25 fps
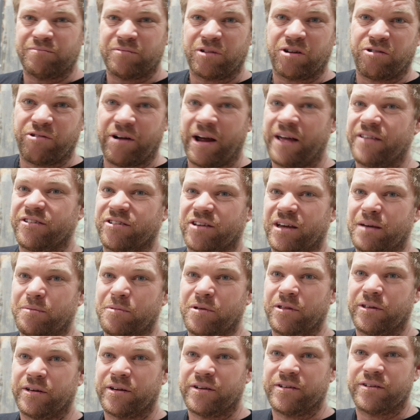grand scheme of
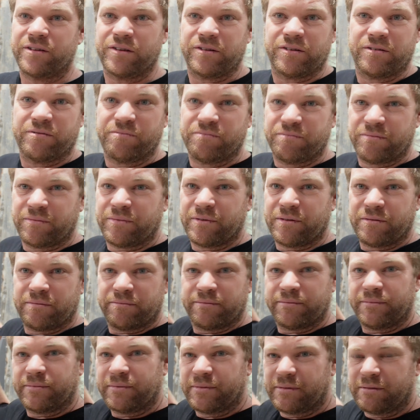things,
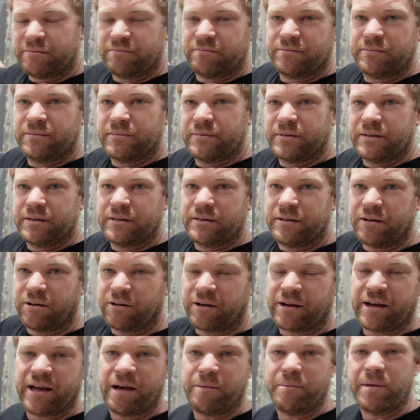I
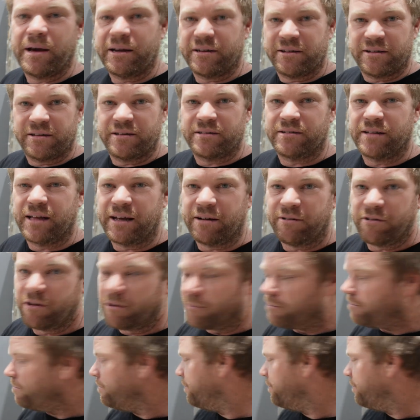can come back to this later on.